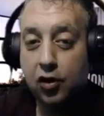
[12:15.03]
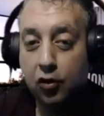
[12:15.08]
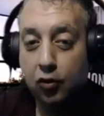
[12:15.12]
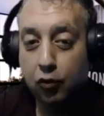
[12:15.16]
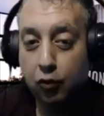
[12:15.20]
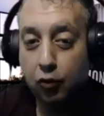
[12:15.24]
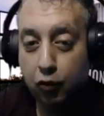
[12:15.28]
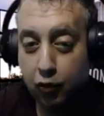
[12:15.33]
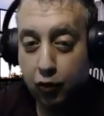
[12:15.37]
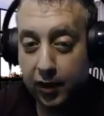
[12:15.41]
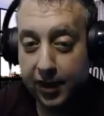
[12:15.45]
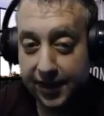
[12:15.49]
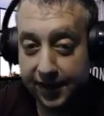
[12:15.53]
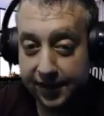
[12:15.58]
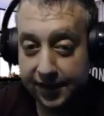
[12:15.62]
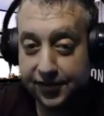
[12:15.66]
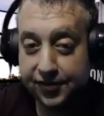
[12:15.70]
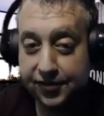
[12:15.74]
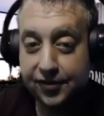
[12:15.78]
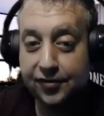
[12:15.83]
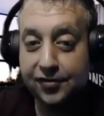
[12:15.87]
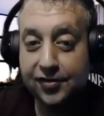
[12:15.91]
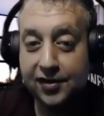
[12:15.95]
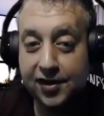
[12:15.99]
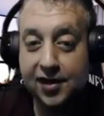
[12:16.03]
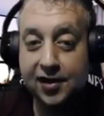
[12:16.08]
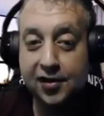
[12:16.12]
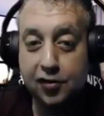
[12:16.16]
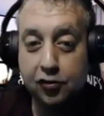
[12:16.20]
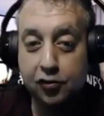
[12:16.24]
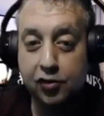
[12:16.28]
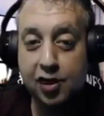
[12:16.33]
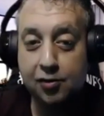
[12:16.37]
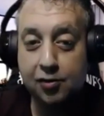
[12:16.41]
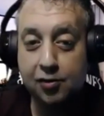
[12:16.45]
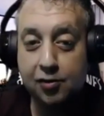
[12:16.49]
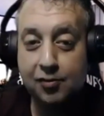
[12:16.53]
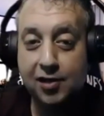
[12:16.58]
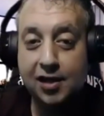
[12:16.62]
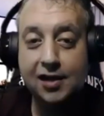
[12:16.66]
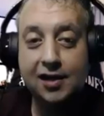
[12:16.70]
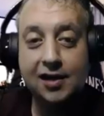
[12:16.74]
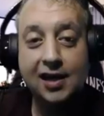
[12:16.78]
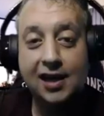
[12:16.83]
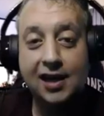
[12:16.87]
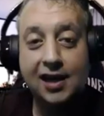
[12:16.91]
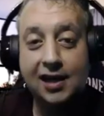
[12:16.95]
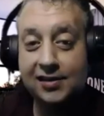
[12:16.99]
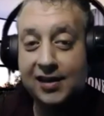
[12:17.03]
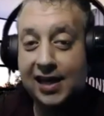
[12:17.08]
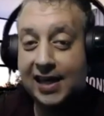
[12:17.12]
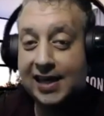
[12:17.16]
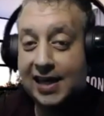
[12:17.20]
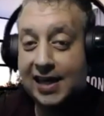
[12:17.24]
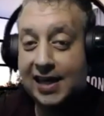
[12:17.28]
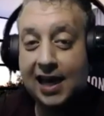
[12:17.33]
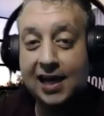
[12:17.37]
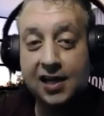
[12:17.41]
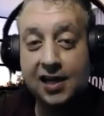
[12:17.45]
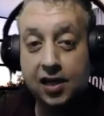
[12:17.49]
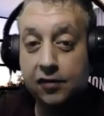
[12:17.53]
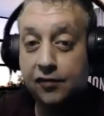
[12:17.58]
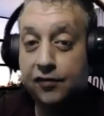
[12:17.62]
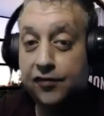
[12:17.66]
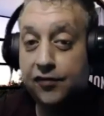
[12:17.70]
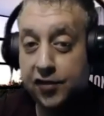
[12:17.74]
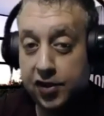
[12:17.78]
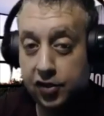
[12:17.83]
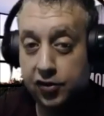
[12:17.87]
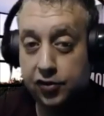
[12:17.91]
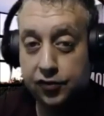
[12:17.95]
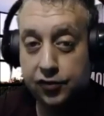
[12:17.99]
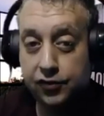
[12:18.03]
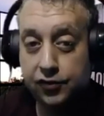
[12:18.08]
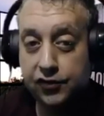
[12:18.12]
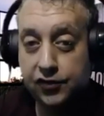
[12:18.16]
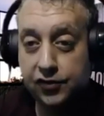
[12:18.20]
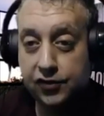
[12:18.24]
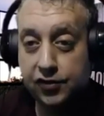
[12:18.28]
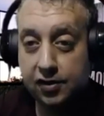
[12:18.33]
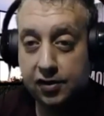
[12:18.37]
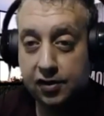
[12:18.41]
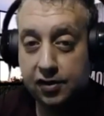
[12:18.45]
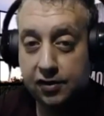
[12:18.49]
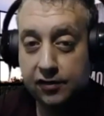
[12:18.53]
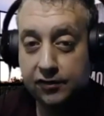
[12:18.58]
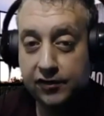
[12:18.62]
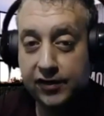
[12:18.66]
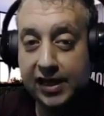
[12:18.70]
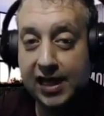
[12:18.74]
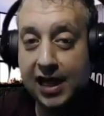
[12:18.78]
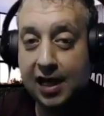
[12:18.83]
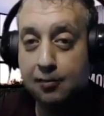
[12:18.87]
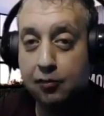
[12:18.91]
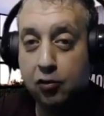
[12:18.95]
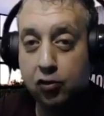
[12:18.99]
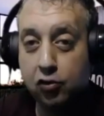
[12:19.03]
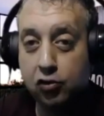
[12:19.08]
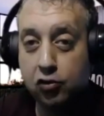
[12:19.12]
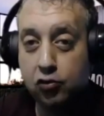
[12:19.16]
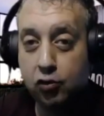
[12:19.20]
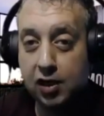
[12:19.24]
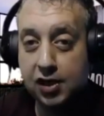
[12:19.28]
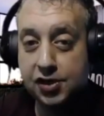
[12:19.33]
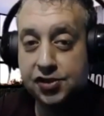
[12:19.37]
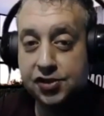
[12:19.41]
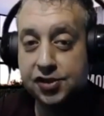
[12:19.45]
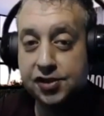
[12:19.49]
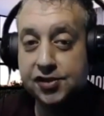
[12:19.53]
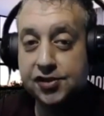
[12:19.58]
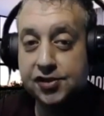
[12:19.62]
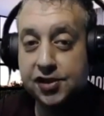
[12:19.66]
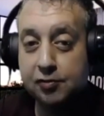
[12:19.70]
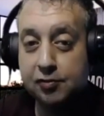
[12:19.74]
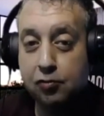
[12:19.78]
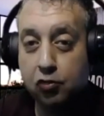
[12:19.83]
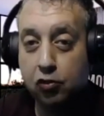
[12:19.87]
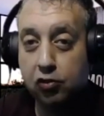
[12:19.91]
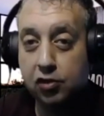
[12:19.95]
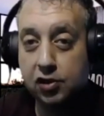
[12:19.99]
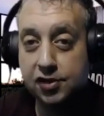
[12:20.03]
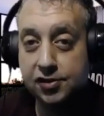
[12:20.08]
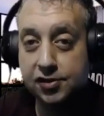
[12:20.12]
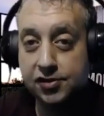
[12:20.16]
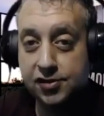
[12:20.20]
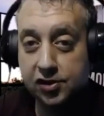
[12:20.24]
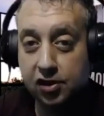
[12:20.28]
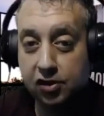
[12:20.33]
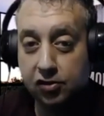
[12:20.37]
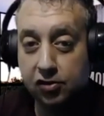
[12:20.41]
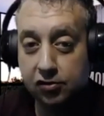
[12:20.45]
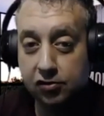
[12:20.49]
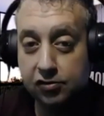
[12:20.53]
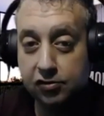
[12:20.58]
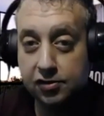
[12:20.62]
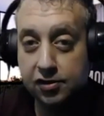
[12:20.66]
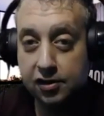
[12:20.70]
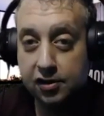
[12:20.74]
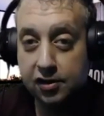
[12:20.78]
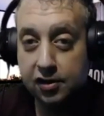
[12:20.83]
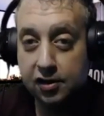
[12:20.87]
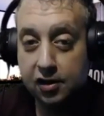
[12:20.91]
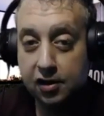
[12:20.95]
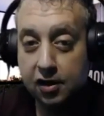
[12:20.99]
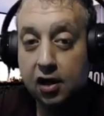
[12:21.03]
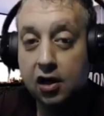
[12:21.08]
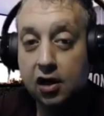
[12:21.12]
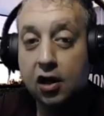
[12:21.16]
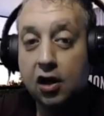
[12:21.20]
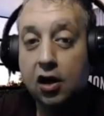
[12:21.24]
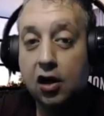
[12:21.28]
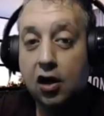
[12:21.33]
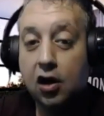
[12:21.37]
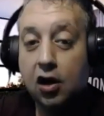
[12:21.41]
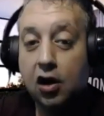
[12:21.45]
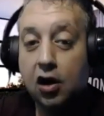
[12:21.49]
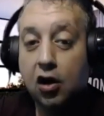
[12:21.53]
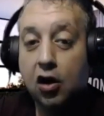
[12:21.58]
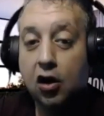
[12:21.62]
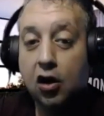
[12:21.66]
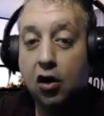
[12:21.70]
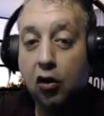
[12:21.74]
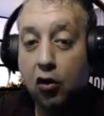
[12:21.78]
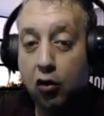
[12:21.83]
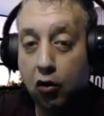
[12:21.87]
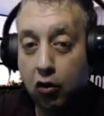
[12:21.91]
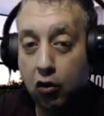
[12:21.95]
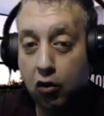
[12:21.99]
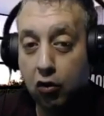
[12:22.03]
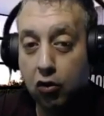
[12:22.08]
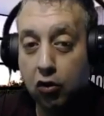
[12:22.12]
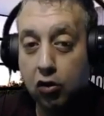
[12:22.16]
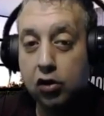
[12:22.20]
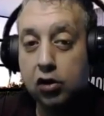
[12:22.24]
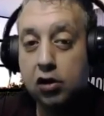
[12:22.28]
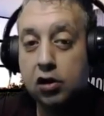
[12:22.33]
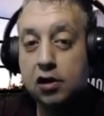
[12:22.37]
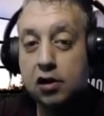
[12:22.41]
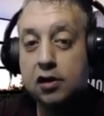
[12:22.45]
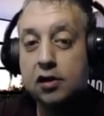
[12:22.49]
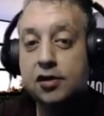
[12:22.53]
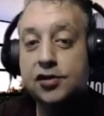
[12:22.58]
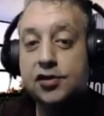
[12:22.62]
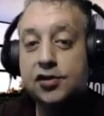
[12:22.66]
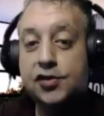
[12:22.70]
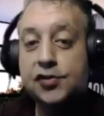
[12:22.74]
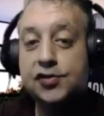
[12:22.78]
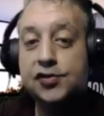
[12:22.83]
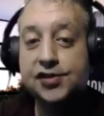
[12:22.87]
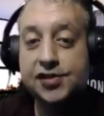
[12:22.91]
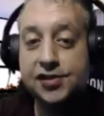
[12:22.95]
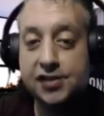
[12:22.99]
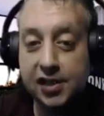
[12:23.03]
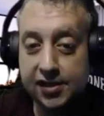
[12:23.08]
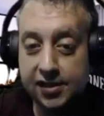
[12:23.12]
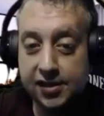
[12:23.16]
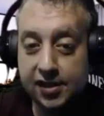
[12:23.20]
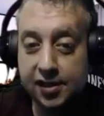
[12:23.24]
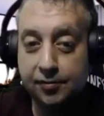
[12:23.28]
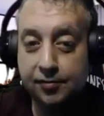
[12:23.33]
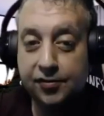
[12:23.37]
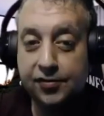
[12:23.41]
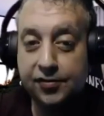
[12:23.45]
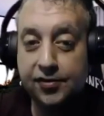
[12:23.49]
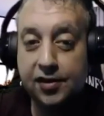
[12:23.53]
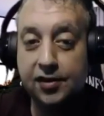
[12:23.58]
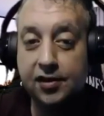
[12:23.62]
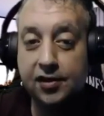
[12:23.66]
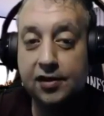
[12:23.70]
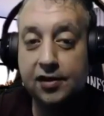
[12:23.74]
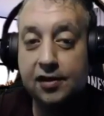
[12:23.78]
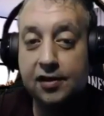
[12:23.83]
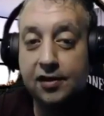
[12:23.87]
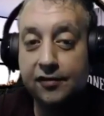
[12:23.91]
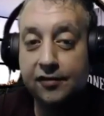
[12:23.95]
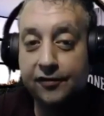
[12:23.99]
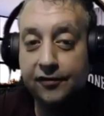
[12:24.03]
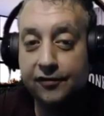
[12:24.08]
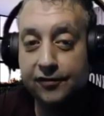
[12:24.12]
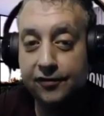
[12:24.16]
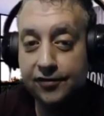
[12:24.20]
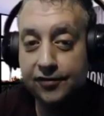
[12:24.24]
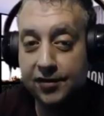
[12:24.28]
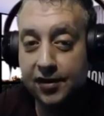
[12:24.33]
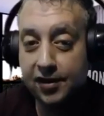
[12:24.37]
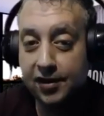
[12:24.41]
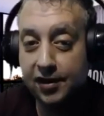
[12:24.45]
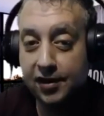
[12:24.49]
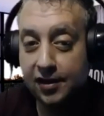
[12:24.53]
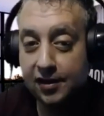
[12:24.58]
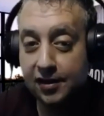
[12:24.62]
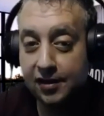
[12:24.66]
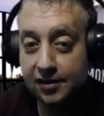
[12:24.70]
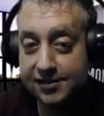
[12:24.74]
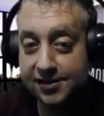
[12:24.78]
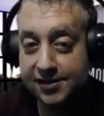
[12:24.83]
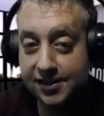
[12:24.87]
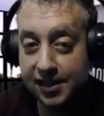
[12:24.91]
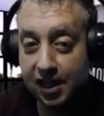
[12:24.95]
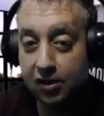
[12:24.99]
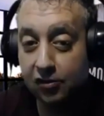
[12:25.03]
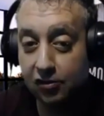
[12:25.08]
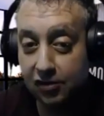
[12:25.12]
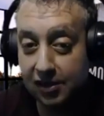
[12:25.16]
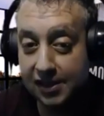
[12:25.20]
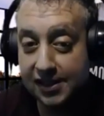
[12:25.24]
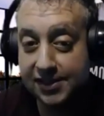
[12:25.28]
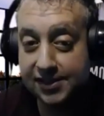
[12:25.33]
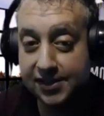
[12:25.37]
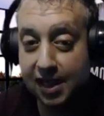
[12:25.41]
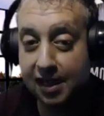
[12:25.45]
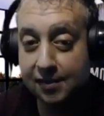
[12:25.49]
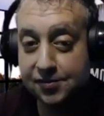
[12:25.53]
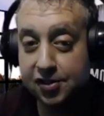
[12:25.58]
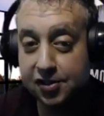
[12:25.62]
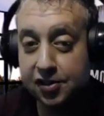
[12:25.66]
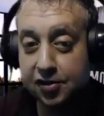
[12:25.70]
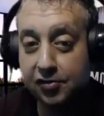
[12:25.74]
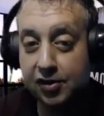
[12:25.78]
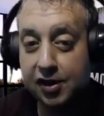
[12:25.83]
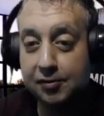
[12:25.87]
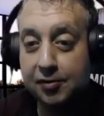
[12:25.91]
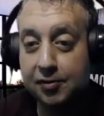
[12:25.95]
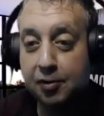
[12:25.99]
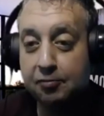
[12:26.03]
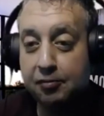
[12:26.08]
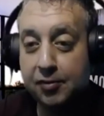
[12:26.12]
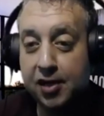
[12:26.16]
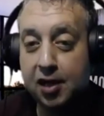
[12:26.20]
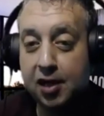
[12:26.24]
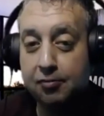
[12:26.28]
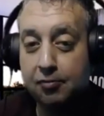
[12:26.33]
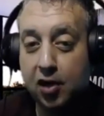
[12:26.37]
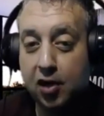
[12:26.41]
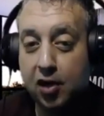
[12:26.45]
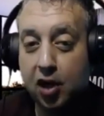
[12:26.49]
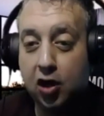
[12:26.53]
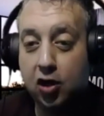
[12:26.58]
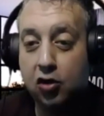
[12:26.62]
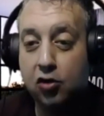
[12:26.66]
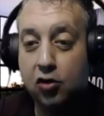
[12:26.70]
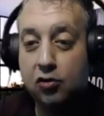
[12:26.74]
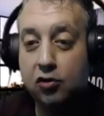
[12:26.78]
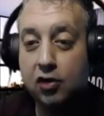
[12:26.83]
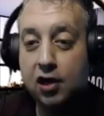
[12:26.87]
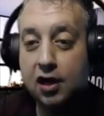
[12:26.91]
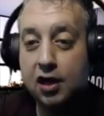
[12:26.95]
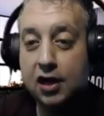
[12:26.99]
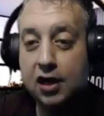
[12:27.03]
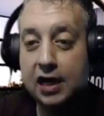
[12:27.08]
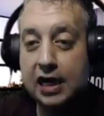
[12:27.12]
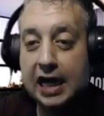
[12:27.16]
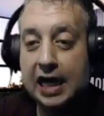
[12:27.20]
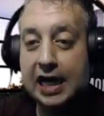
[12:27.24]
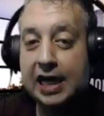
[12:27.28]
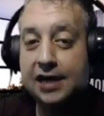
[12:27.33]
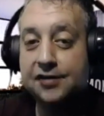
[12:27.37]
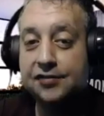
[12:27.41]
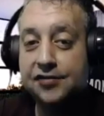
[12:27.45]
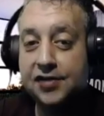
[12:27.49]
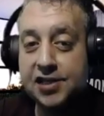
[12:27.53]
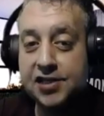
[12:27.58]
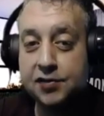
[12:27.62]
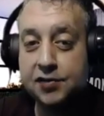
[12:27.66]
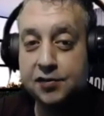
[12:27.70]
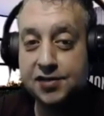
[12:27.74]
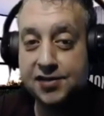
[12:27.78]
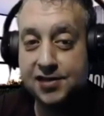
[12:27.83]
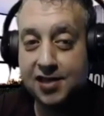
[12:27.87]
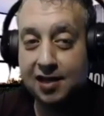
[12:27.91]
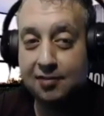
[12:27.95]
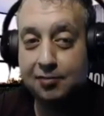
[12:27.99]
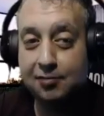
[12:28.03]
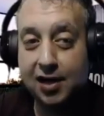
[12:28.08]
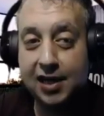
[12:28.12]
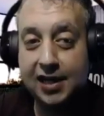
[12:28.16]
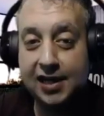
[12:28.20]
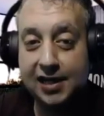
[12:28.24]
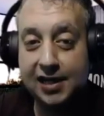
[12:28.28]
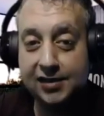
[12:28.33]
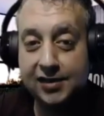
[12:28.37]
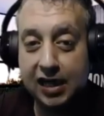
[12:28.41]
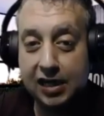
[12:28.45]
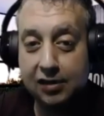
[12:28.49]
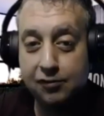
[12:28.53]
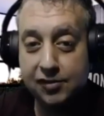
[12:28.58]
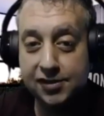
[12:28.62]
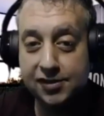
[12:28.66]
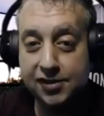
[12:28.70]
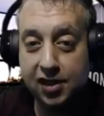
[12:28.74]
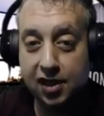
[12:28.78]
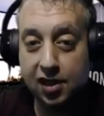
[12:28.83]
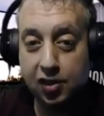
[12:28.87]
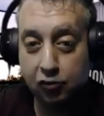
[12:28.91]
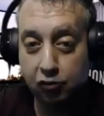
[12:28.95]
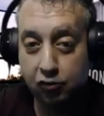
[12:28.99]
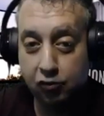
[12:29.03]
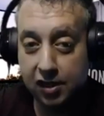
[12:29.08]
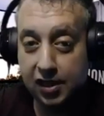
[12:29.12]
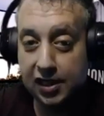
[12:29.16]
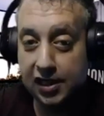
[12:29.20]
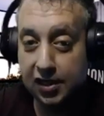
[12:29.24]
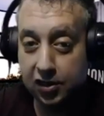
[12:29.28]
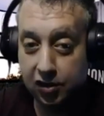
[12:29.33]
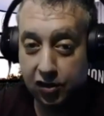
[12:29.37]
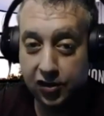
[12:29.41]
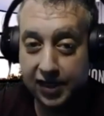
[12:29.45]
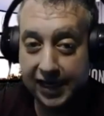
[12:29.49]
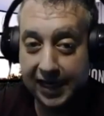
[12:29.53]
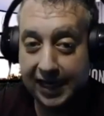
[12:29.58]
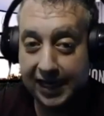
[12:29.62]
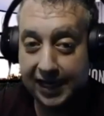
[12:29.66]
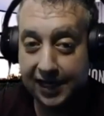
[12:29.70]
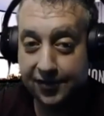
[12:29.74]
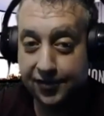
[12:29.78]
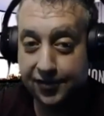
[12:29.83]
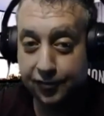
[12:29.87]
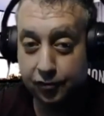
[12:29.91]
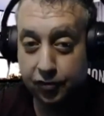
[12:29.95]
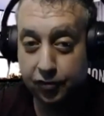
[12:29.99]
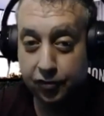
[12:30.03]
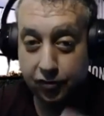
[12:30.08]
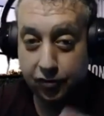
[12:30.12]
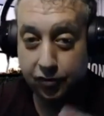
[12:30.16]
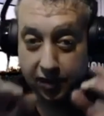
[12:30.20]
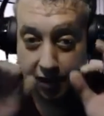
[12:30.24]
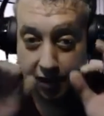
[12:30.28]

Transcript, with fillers: with the agreement and they got confused. They got more questions and more concerned. Or you sent them the seller lease option agreement memo, and this was somebody that was going to really look at it through